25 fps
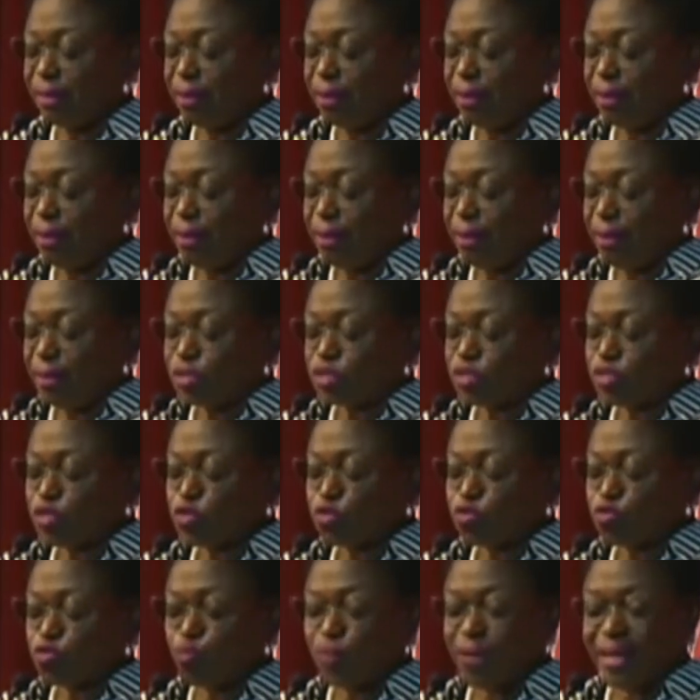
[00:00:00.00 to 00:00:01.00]

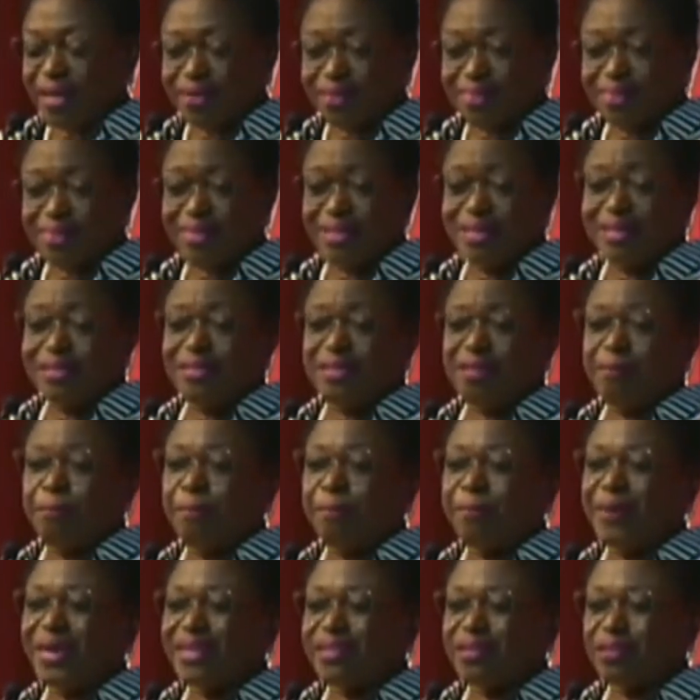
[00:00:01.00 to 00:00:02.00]
strengthen the
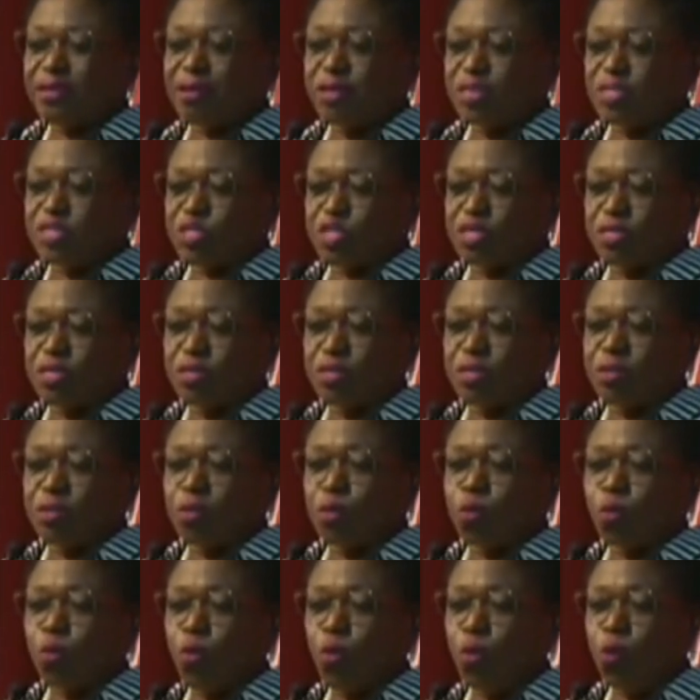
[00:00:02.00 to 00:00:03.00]
pedagogical
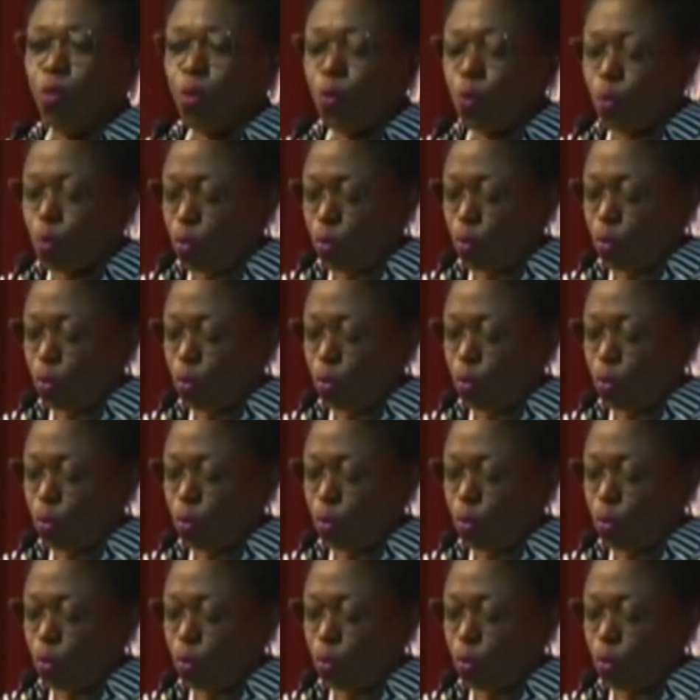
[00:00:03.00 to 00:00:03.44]
core.